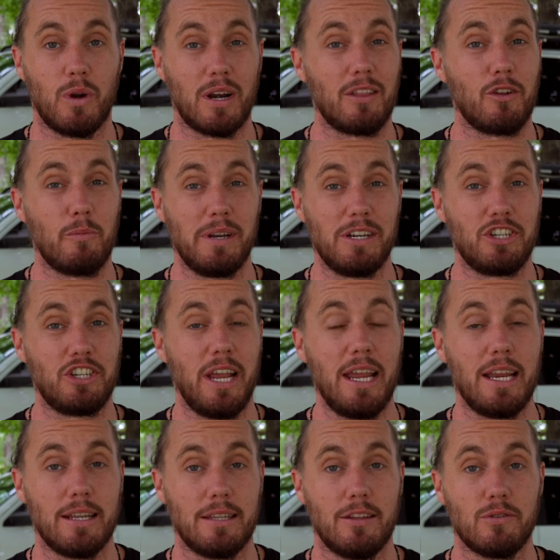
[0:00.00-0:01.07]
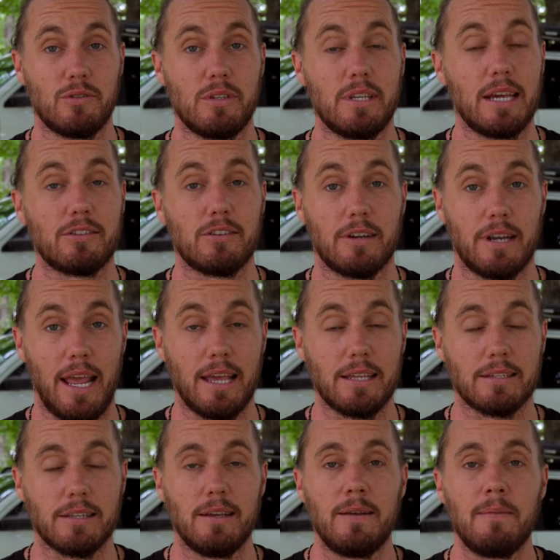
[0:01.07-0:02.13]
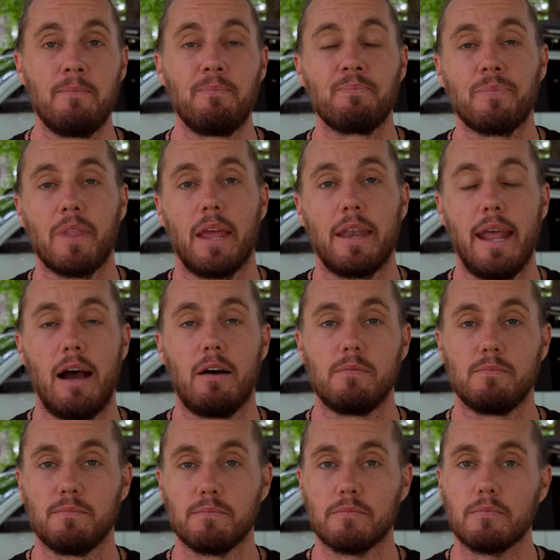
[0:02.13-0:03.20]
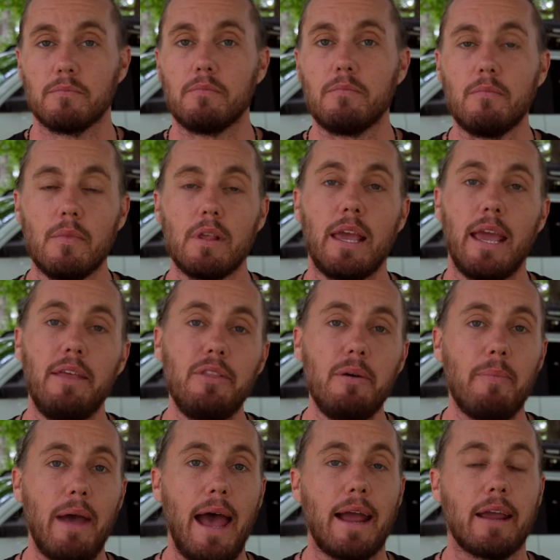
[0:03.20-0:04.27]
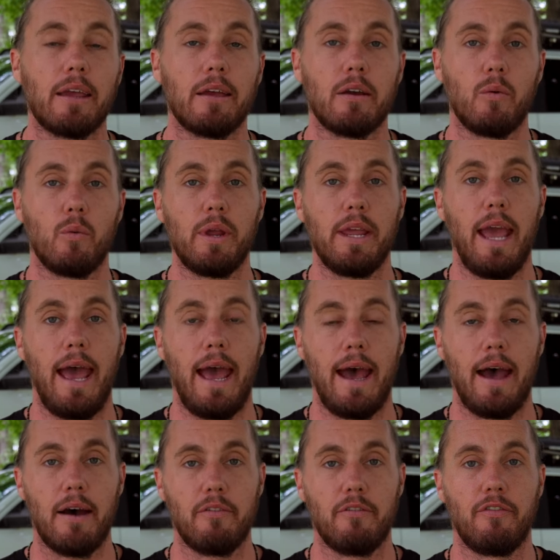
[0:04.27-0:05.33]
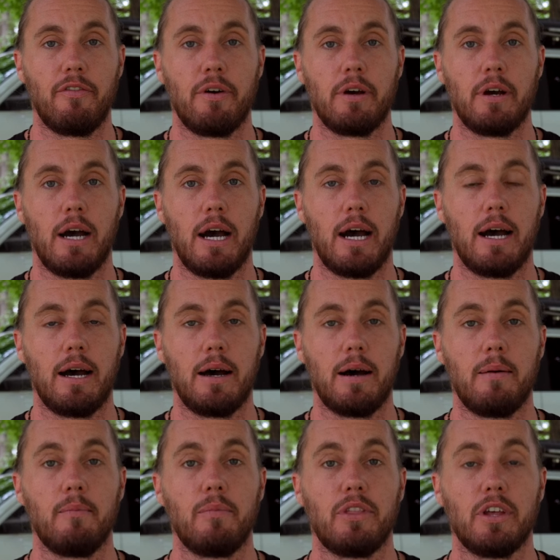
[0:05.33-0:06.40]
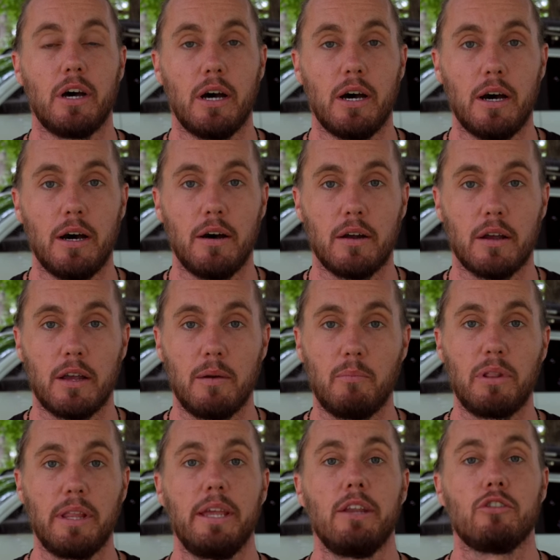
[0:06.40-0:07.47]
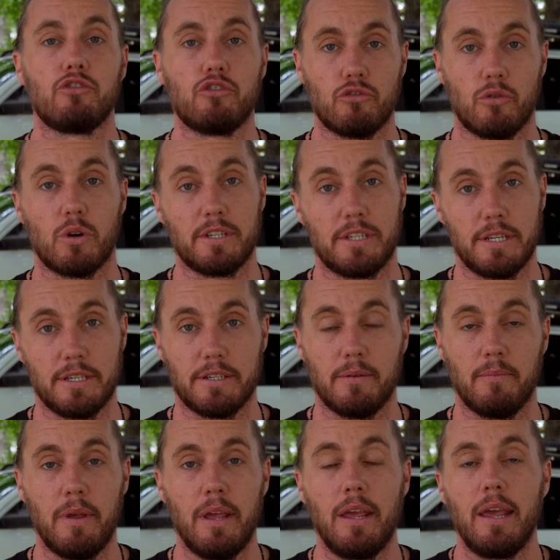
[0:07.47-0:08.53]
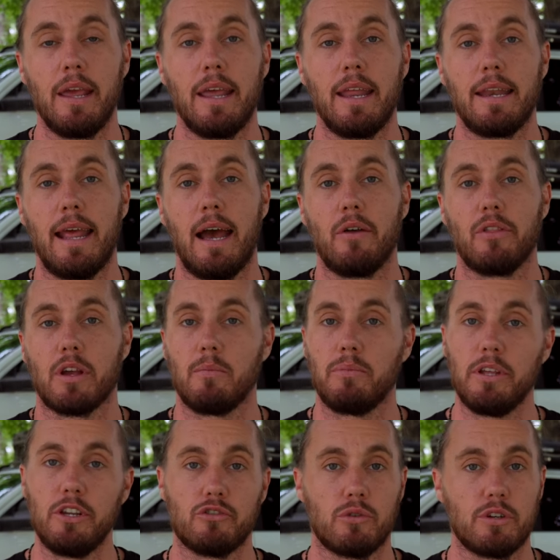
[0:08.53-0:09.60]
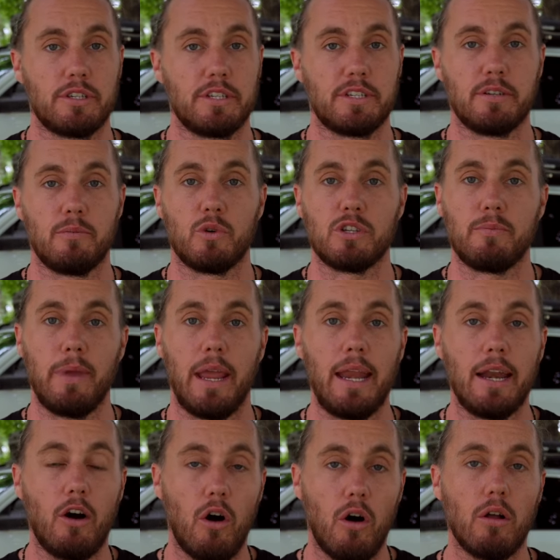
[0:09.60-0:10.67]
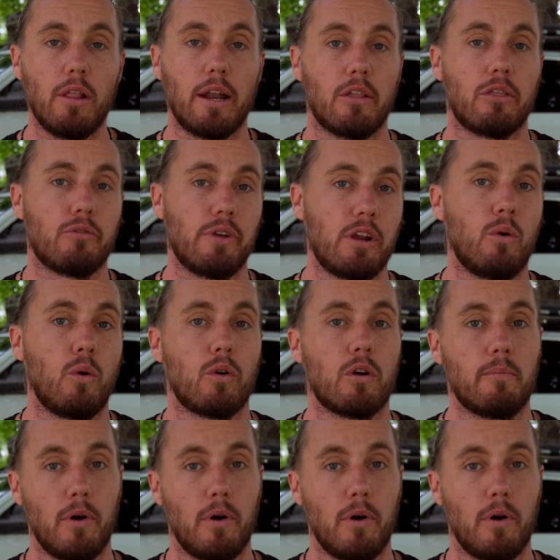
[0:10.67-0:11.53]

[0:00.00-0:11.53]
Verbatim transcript: want a little bit of shade in those desert days. Now, in the back, we have um, the complete drawer system. Now, the complete drawer system was made all out of three-quarter